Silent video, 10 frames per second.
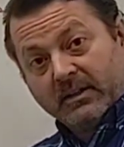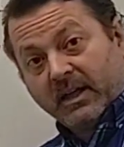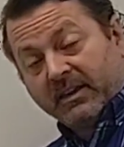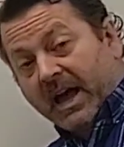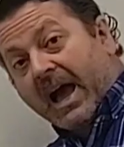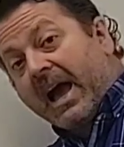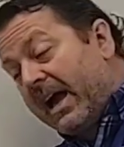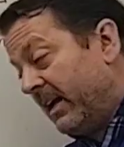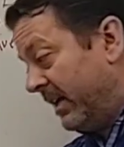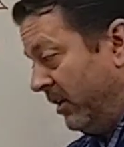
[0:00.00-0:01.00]
and have the
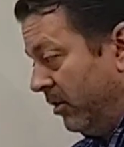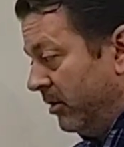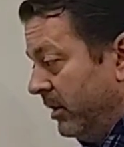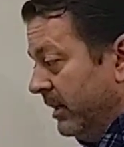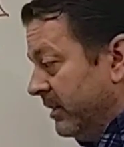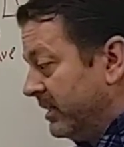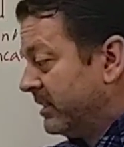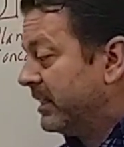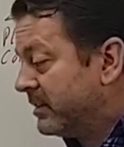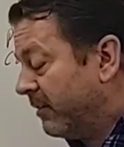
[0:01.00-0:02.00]
eye here, this
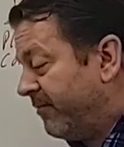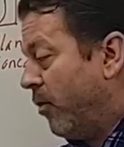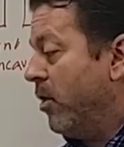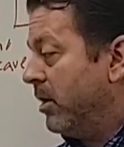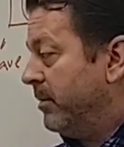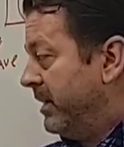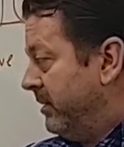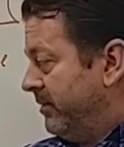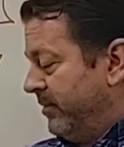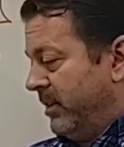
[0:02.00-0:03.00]
doesn't form
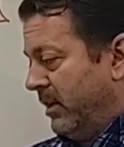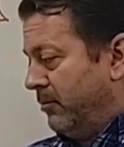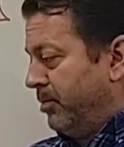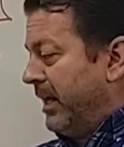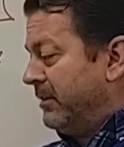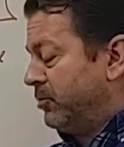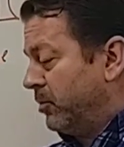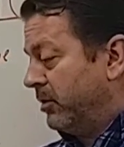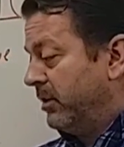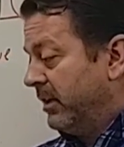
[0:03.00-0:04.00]
in a place
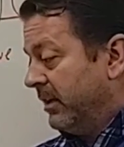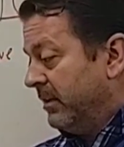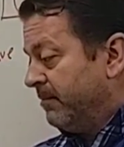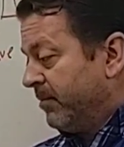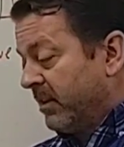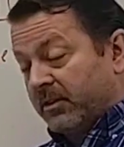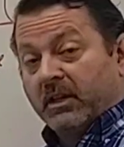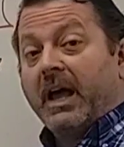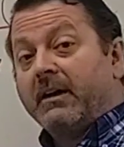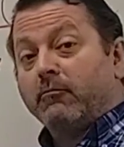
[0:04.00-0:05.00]
where the
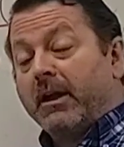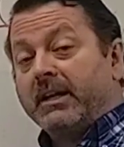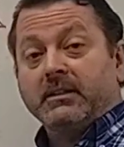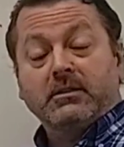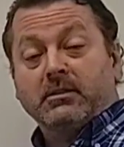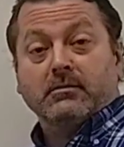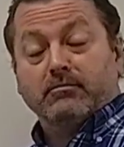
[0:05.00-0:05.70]
light rays